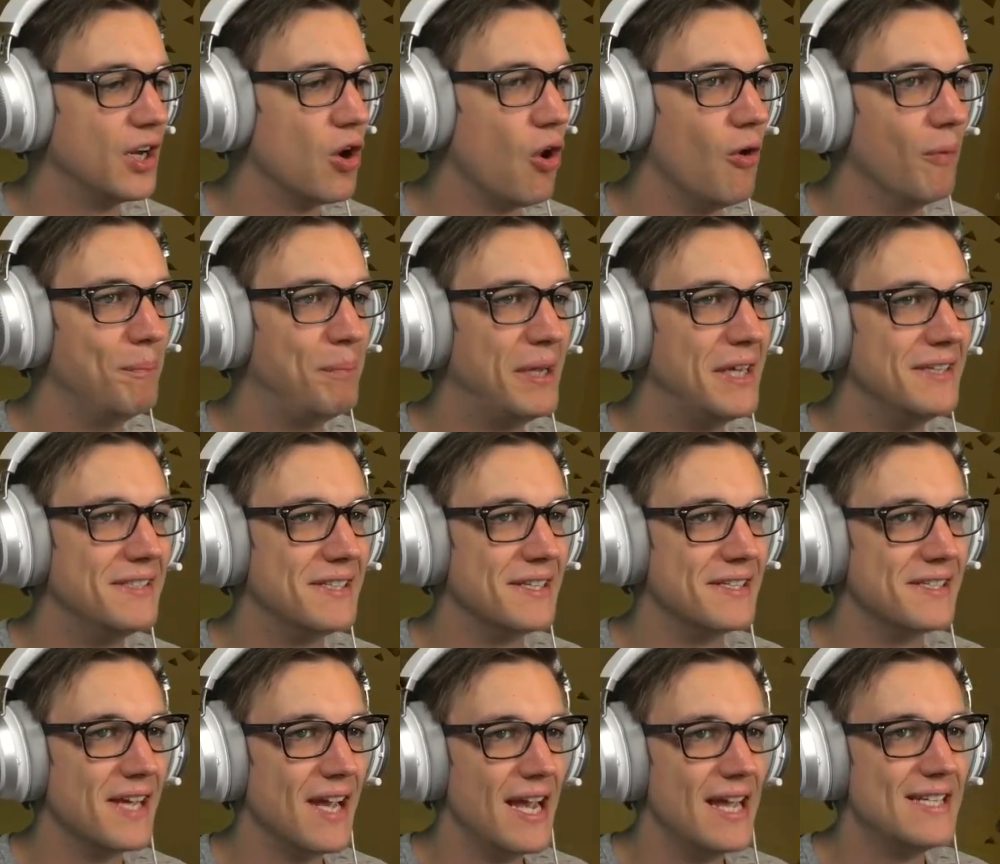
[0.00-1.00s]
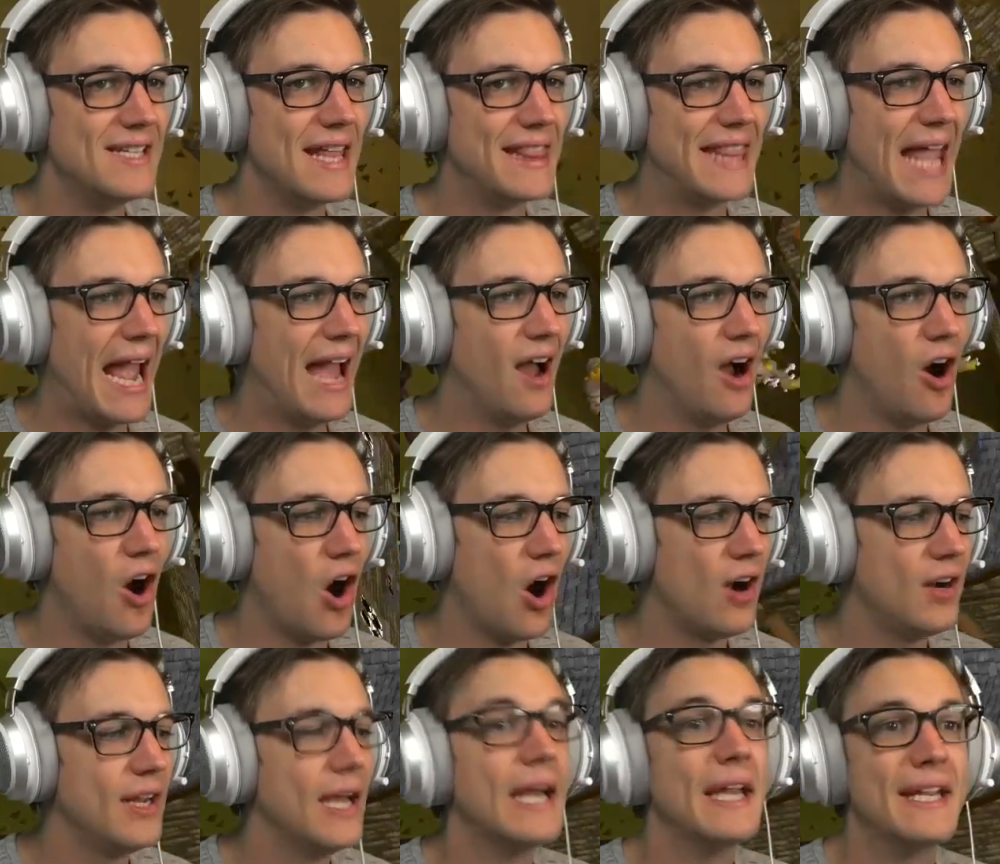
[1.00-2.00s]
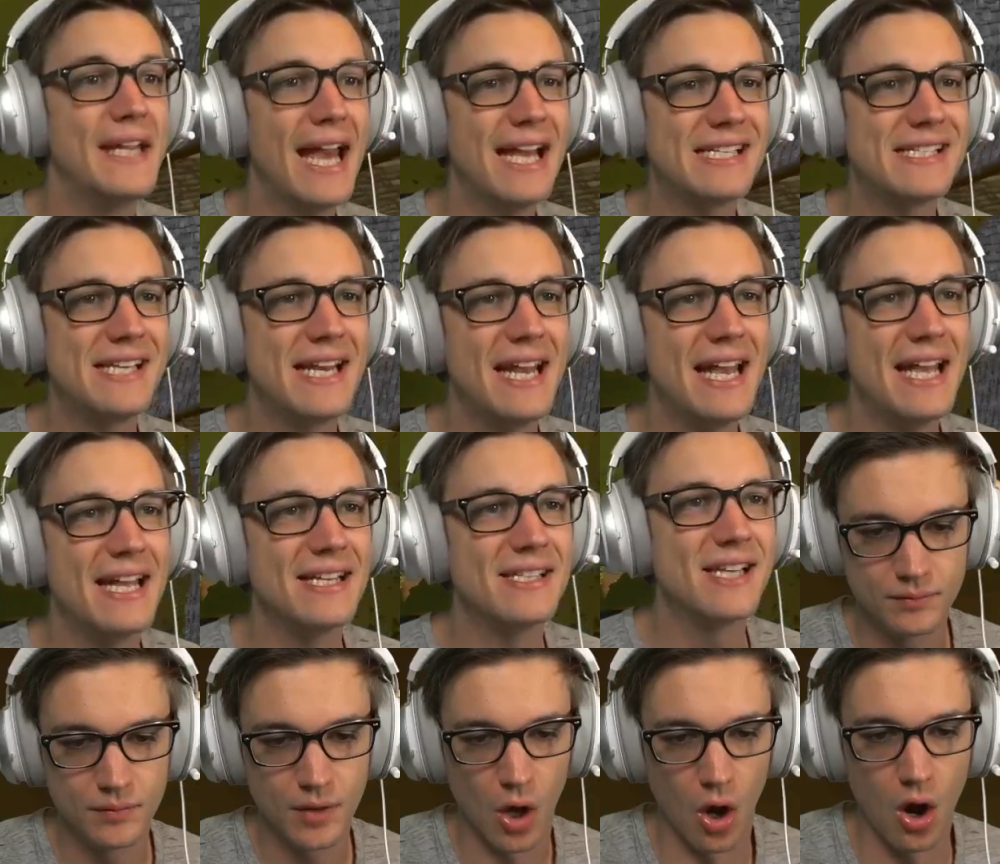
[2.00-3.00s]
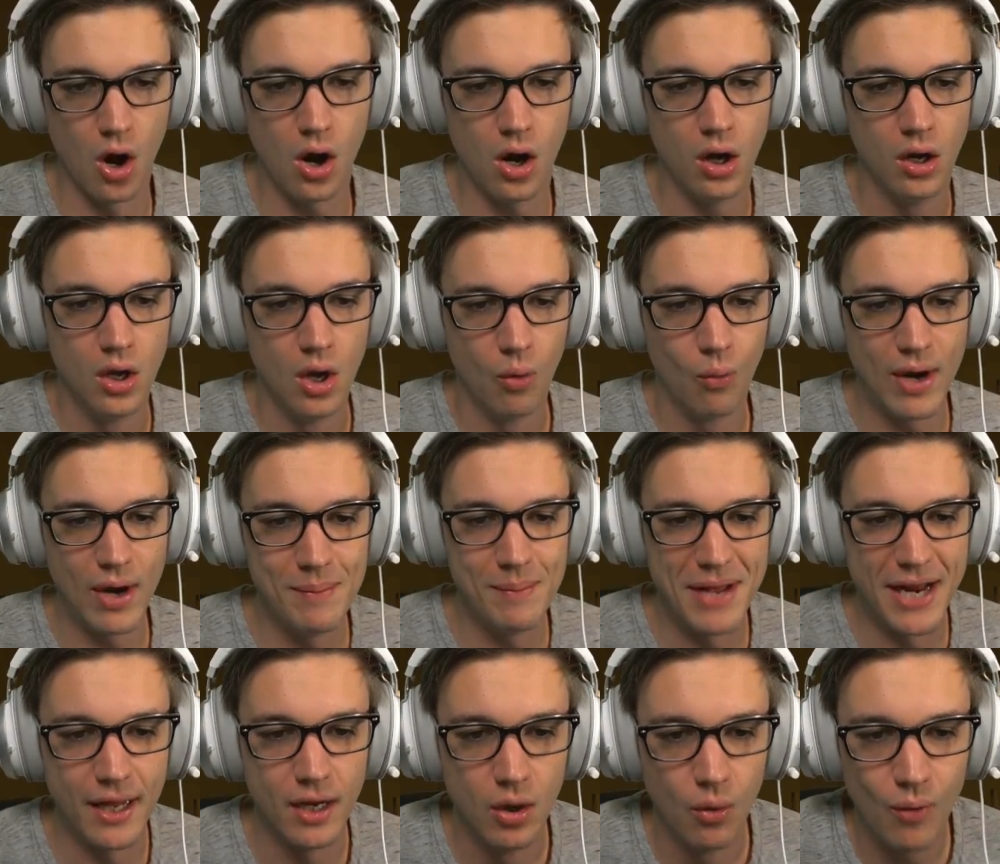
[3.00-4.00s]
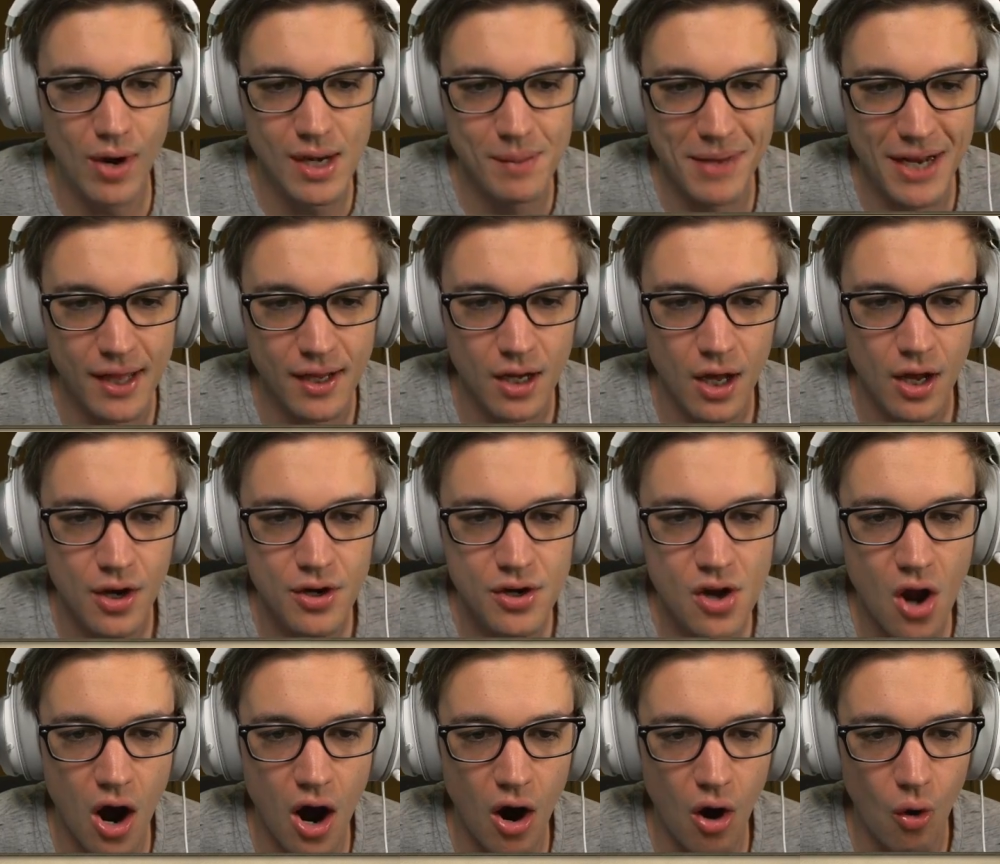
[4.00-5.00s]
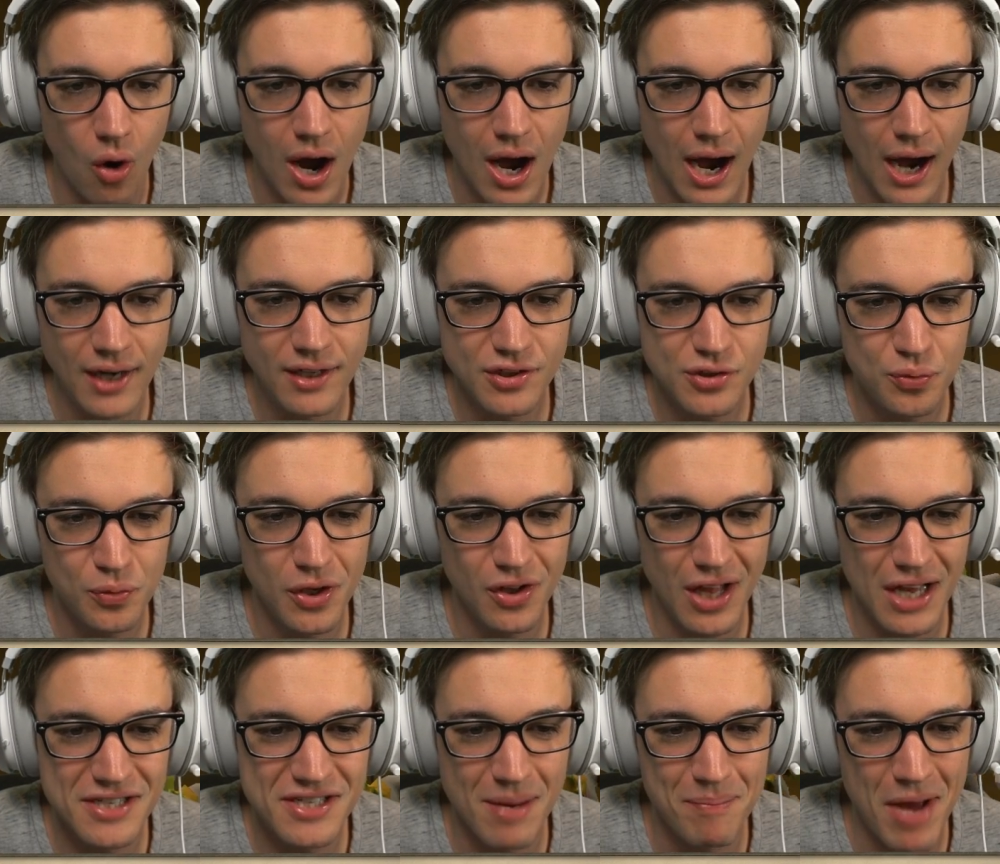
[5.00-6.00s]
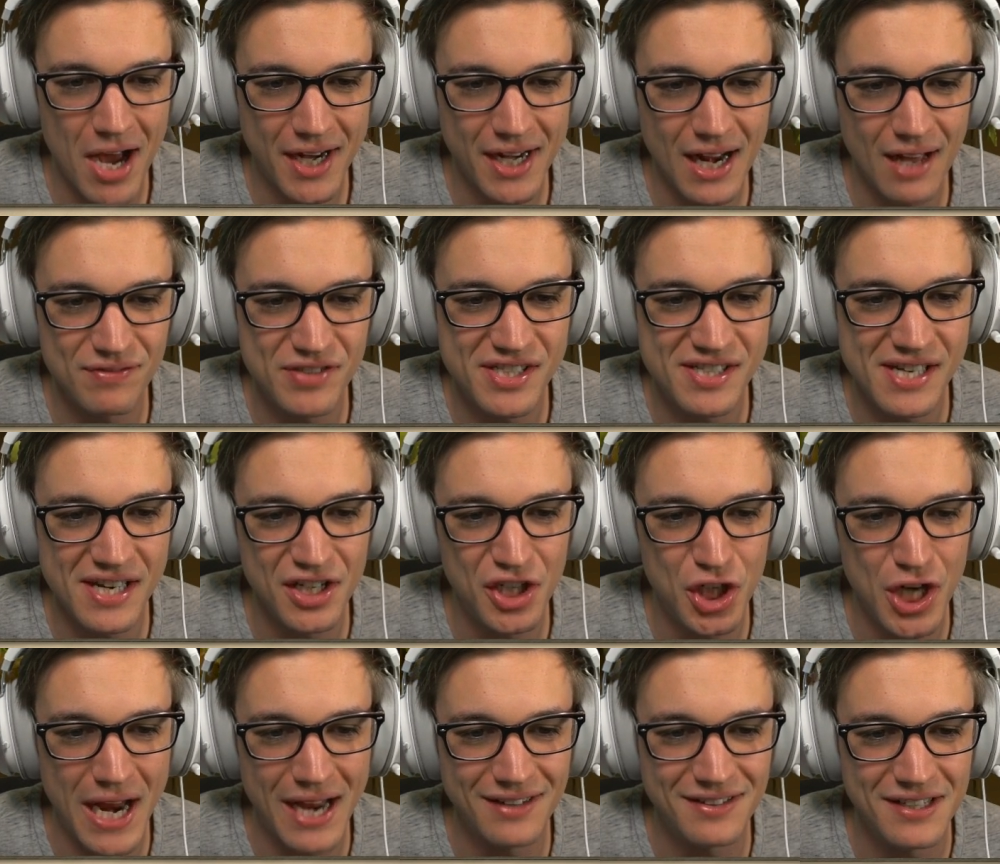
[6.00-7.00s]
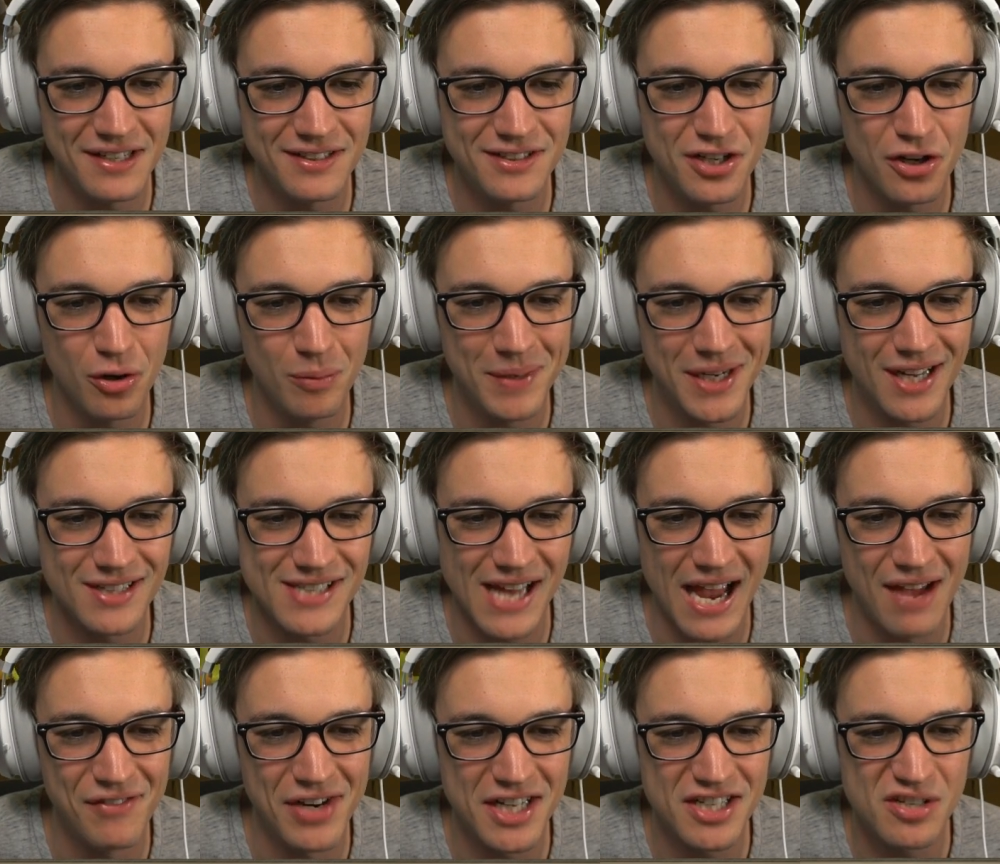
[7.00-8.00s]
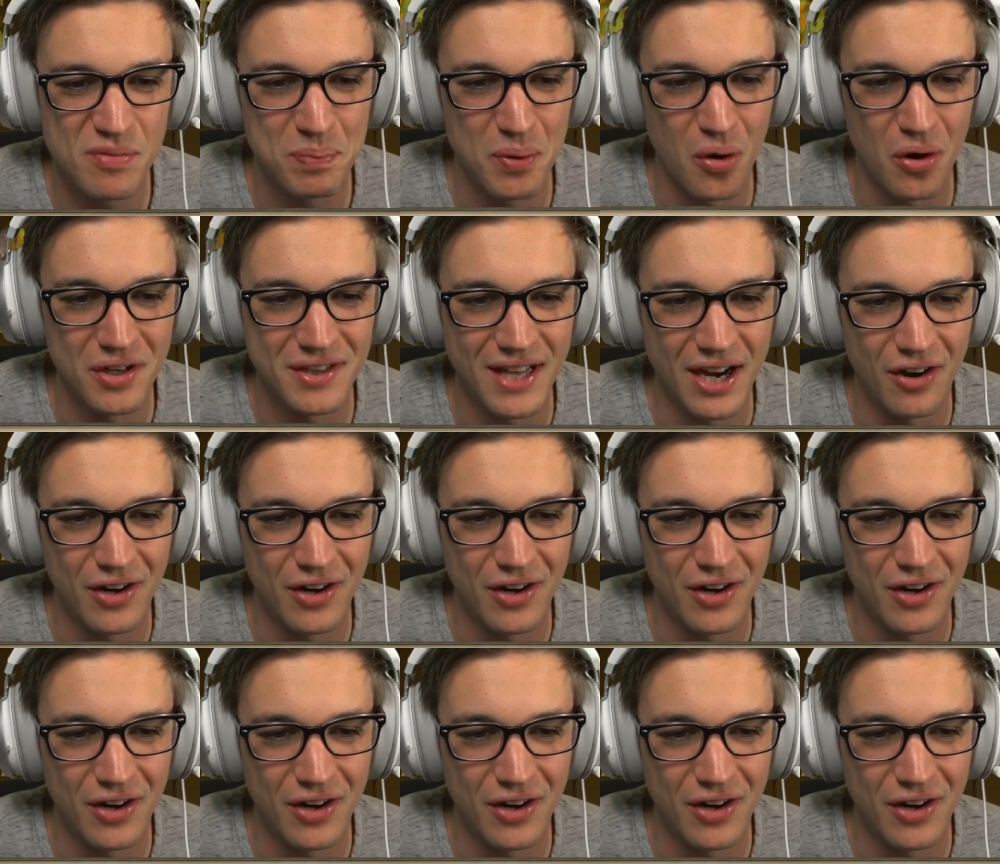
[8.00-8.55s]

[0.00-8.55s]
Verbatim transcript: gold pieces. Is it that hard? Yes, it is. Oh, wait a minute, wait a minute. No, I just realized I'm not gonna have Sea Shanty two because I haven't explored there